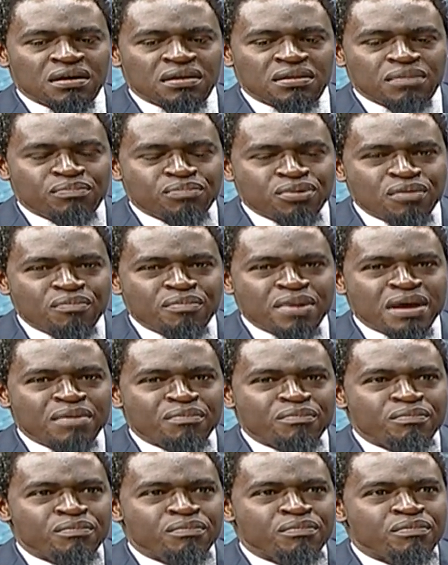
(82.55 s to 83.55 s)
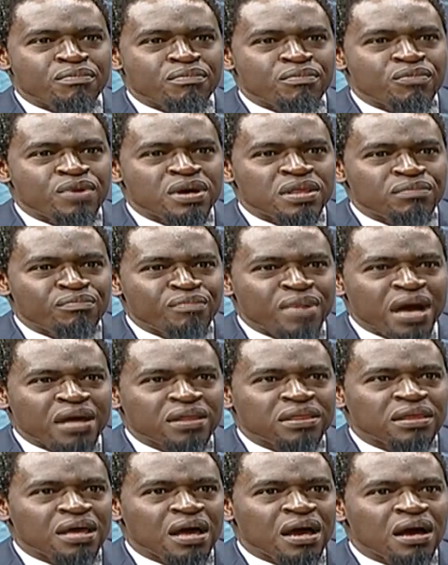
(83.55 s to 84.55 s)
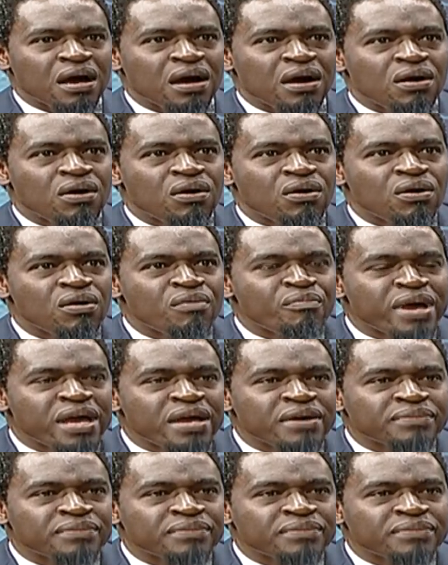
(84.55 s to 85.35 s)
The problem with Martha Koome